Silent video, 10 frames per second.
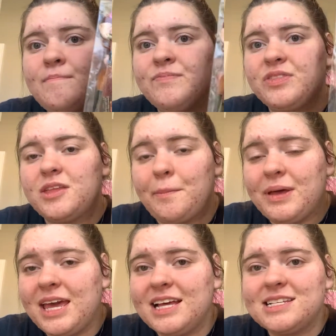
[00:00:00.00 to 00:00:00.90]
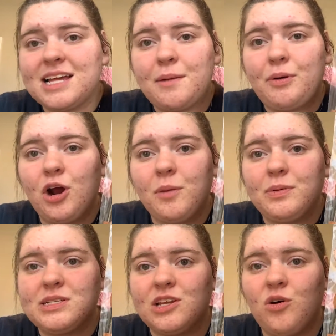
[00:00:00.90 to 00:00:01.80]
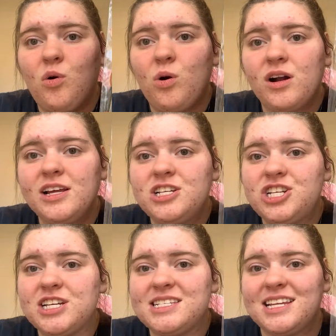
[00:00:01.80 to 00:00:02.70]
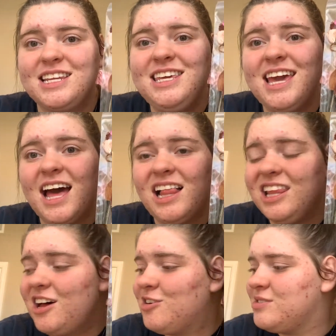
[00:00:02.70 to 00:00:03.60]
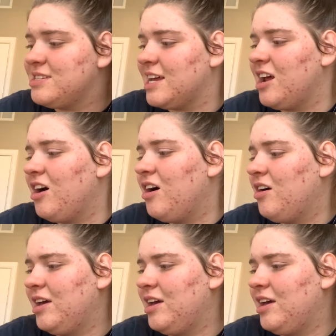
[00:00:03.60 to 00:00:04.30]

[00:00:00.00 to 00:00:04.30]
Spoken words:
The pinks and purples and oranges and yellows, and oh,